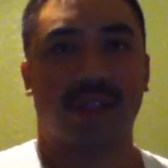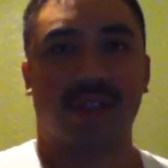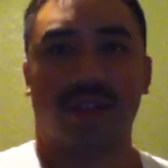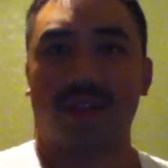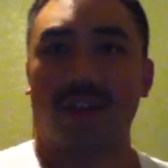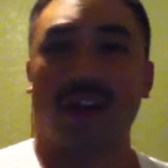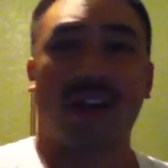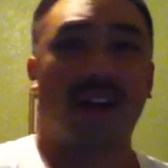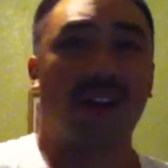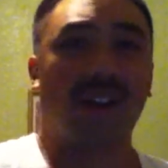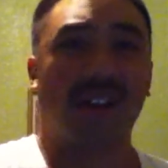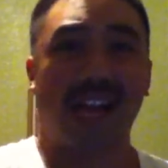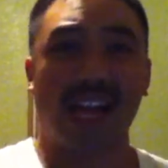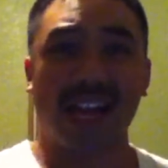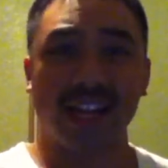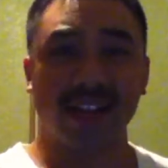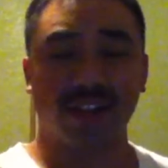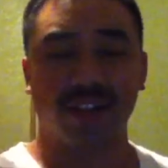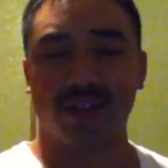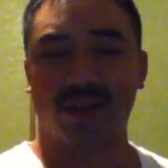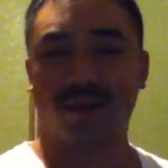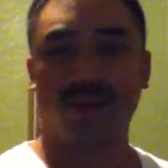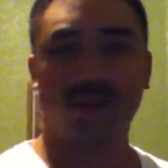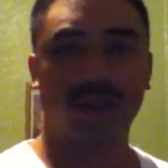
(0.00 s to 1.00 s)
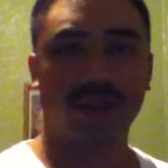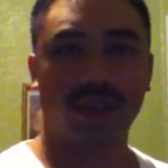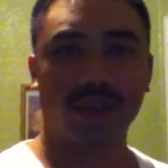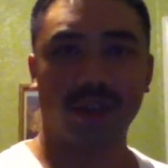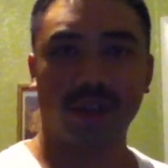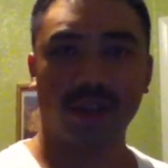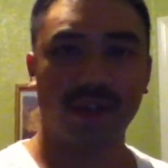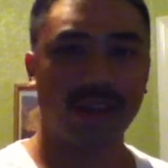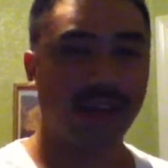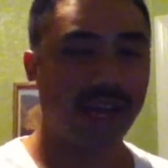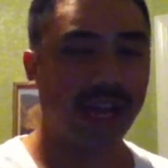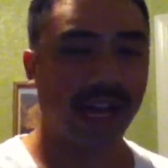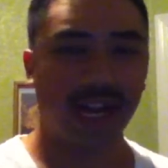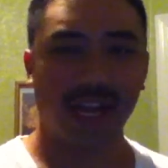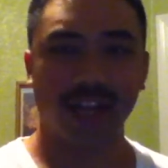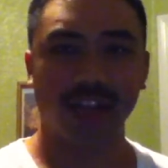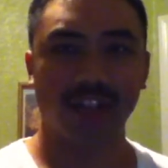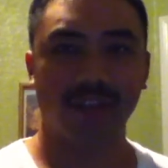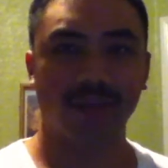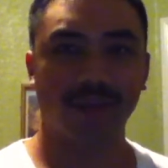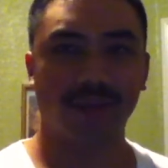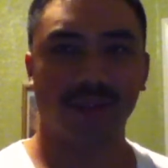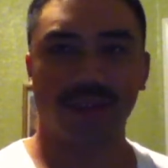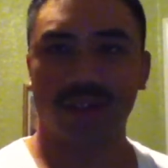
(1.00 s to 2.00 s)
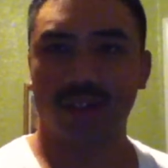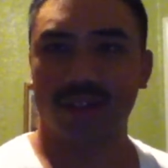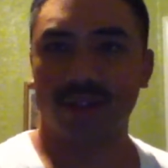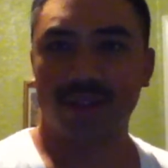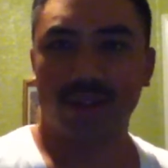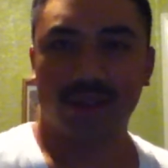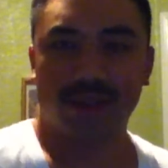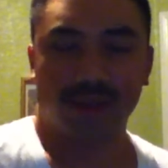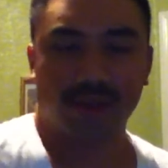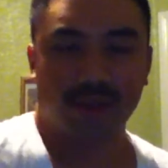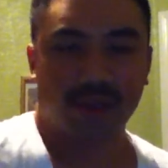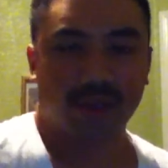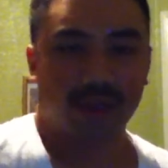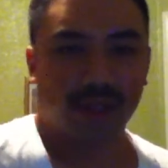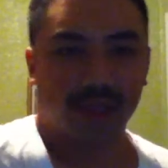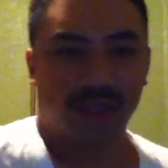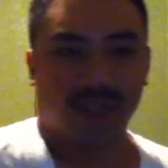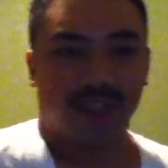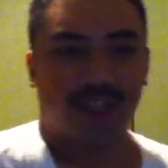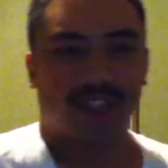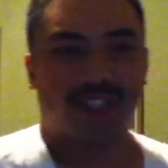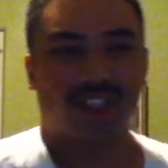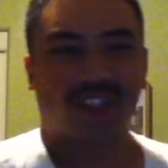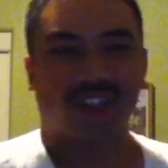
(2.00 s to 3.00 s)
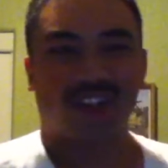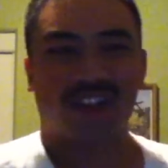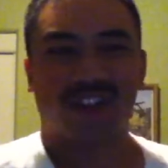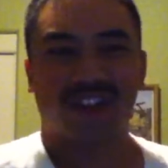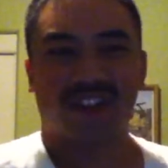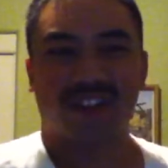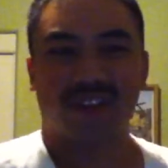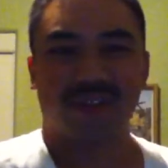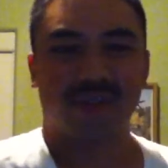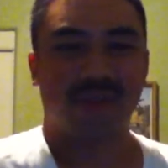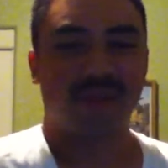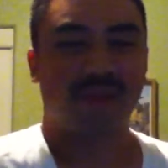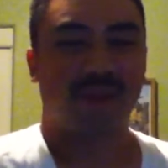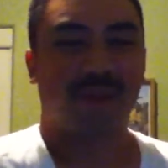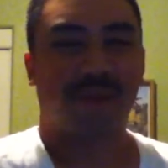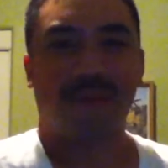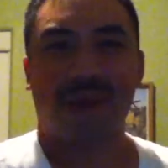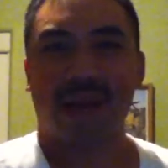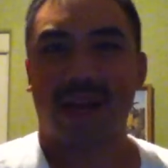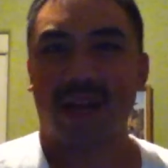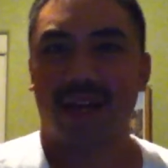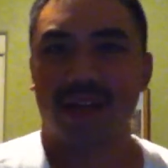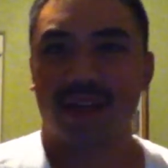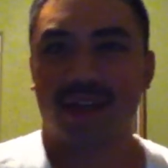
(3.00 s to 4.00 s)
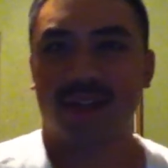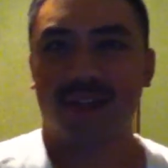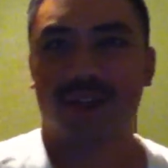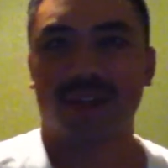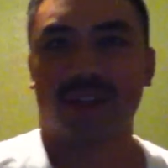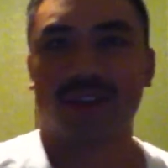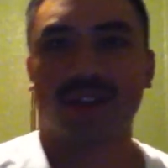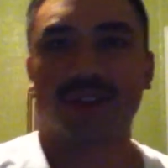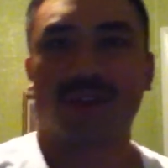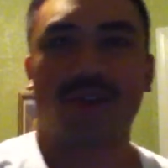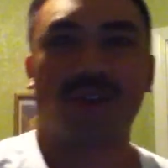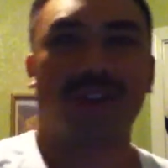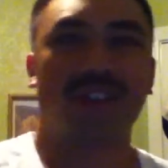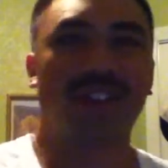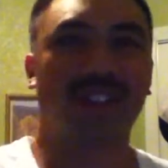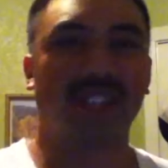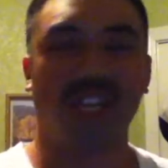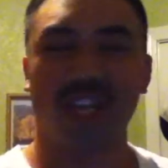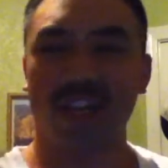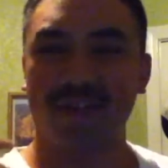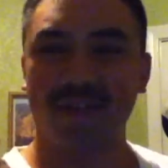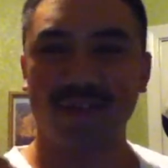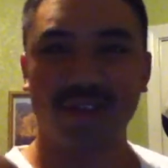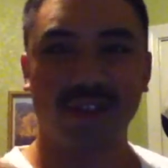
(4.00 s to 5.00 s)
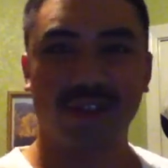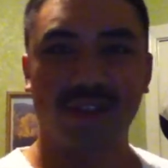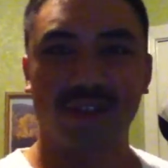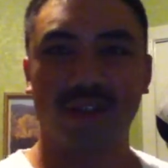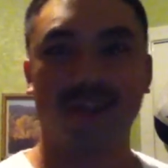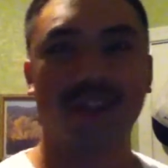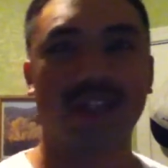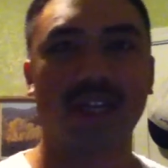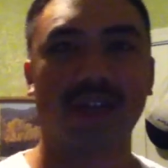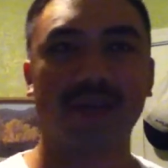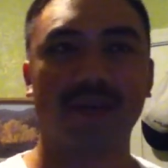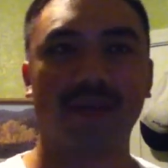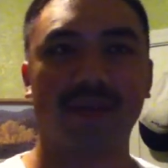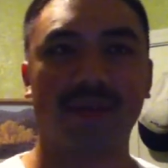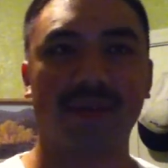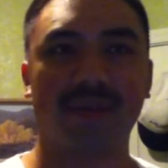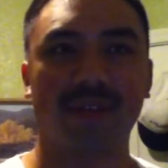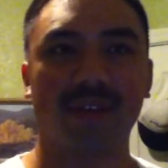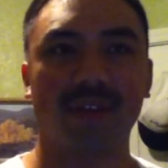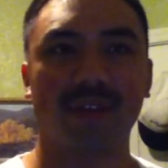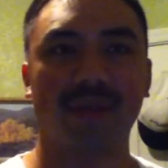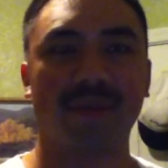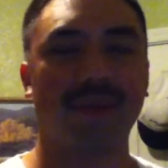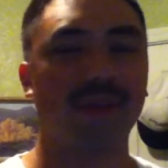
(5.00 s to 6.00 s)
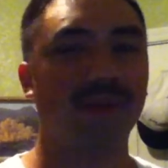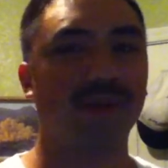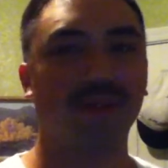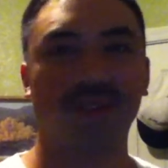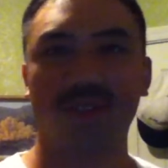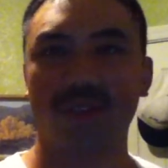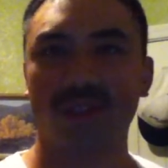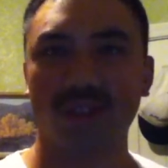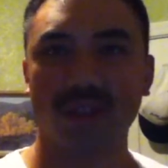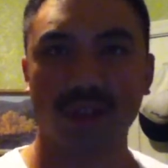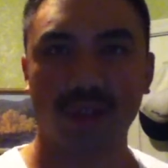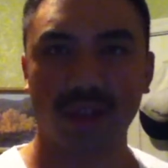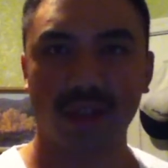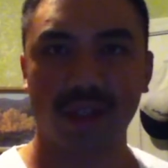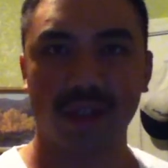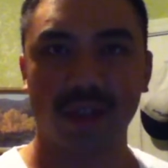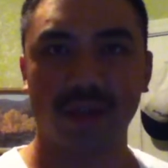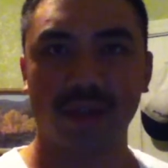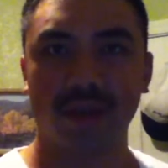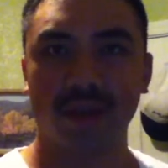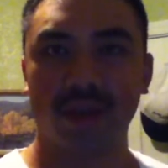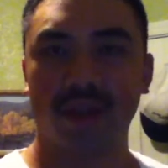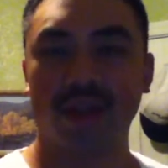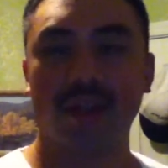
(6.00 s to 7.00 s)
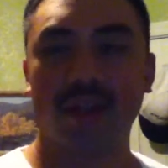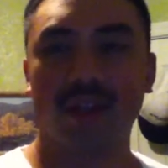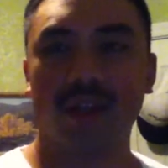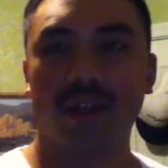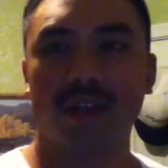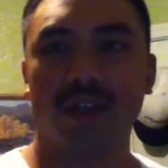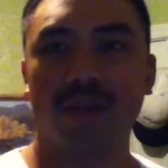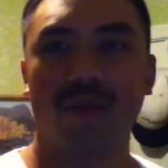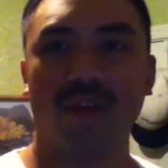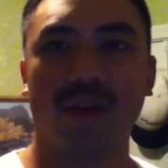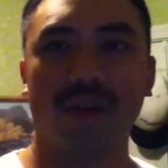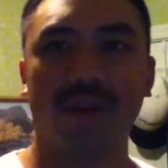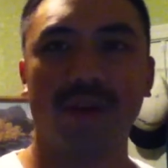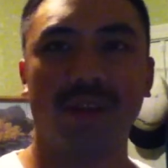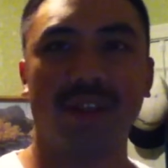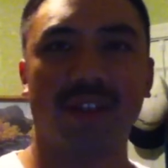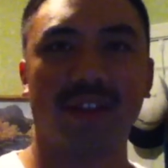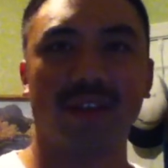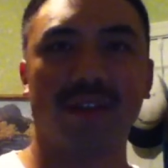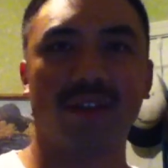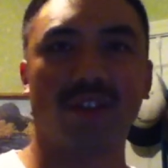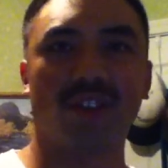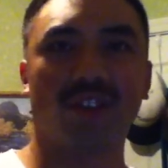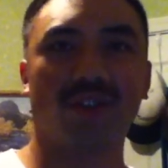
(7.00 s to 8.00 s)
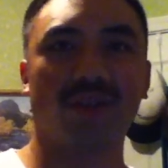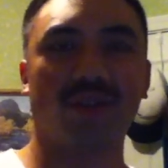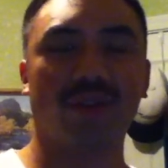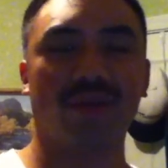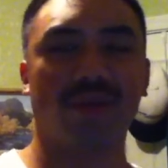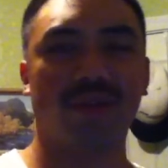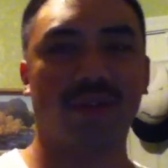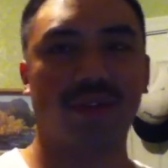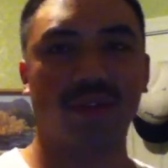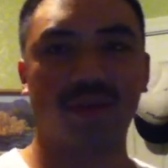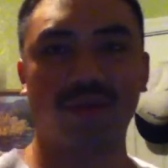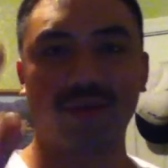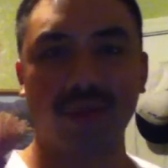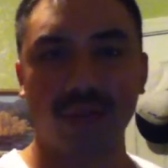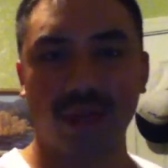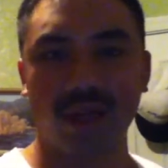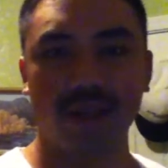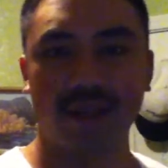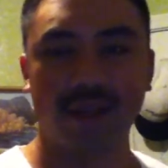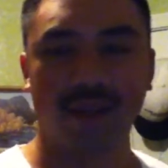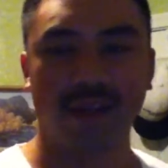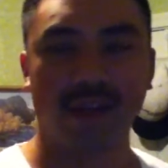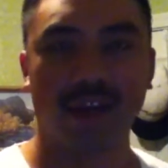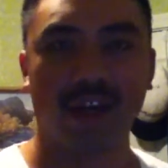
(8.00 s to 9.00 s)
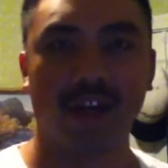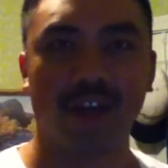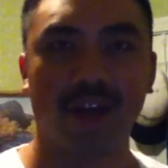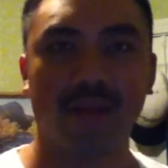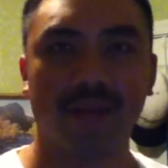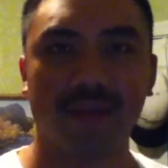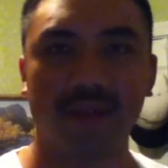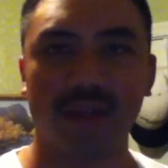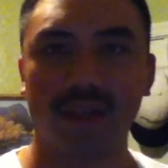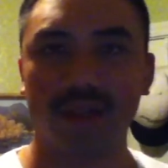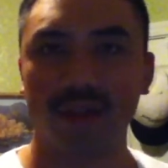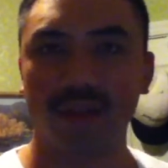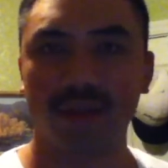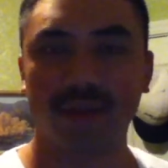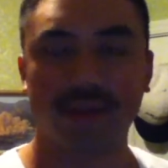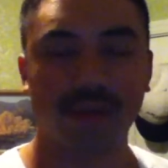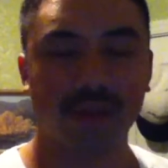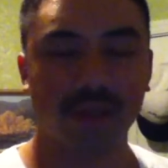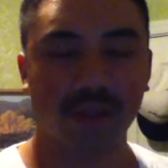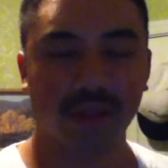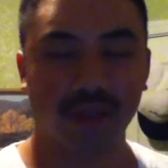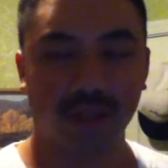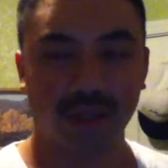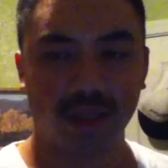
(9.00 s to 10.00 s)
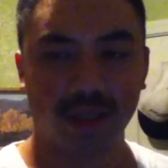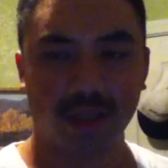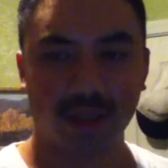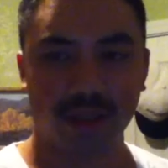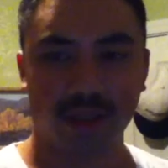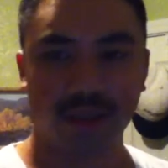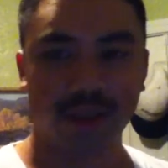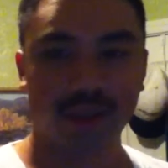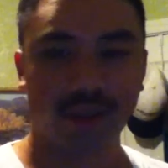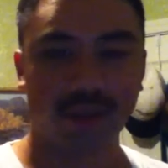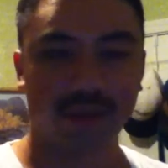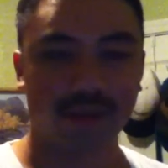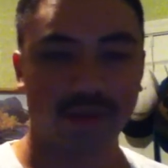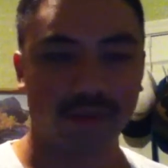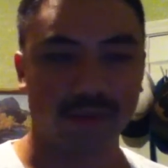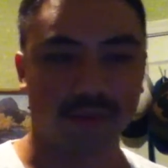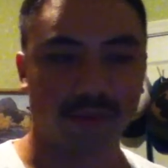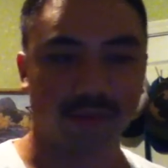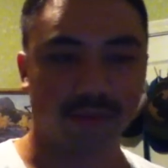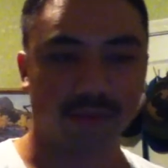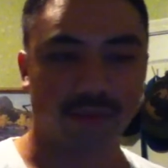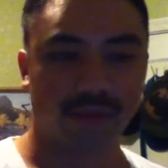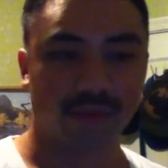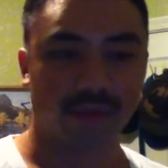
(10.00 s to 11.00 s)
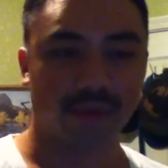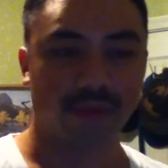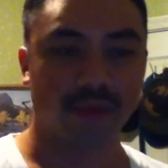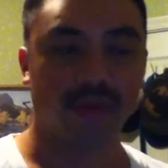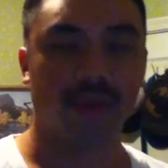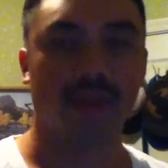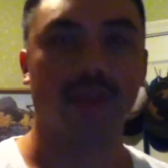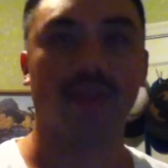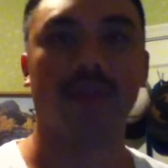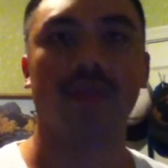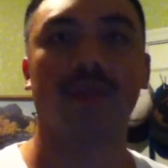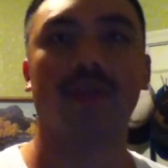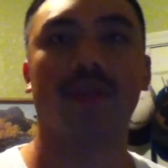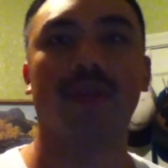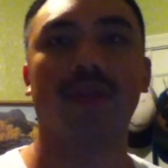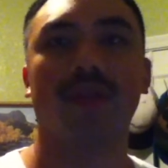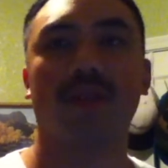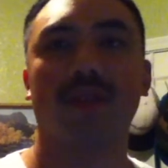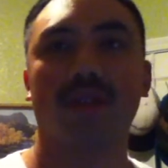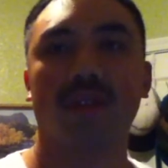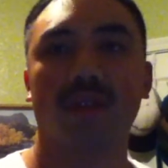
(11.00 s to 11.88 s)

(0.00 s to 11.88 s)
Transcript: The, all oh, acting was good. The action was good. Scott Jones was a badass. Chris Evans as Captain America part was good. Robert Downey Jr. was great. Iron Man. And then, um, what else?